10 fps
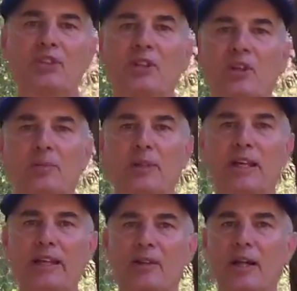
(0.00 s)
a little bit
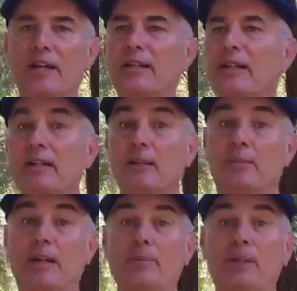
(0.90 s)
later on.
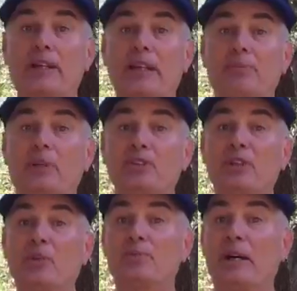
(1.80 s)
But I'm going to get
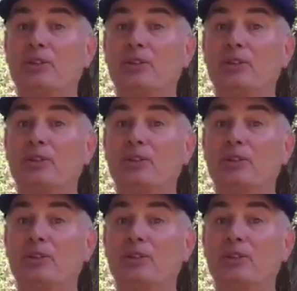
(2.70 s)
busy with my